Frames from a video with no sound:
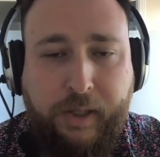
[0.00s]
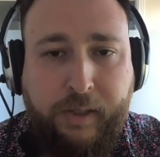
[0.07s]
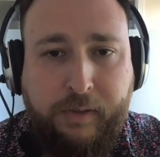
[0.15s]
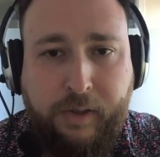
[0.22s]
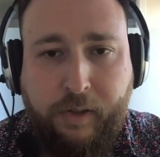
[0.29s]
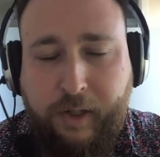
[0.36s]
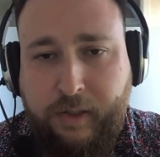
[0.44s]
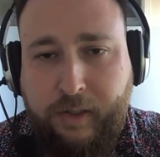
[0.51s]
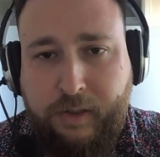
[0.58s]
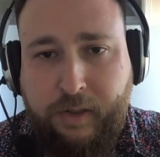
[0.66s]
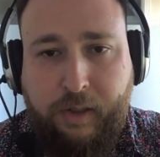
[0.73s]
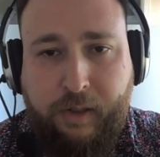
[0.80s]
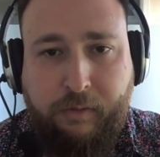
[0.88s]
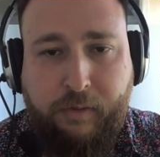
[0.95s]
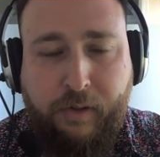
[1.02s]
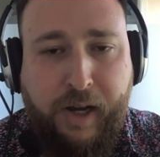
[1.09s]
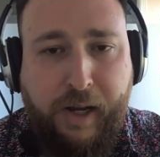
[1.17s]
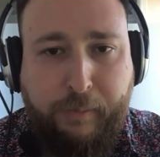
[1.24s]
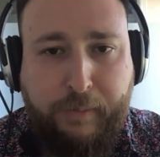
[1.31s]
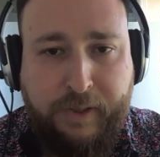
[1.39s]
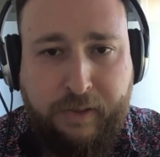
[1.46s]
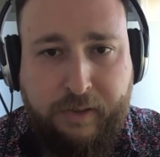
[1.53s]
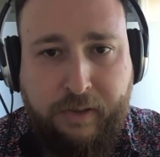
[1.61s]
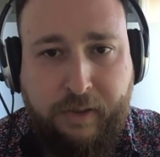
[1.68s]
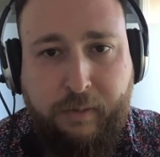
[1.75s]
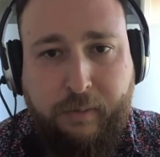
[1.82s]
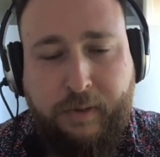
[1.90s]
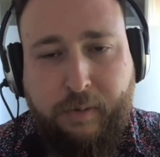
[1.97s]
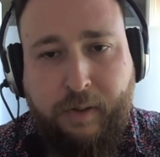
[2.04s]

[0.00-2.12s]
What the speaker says: integration of crop systems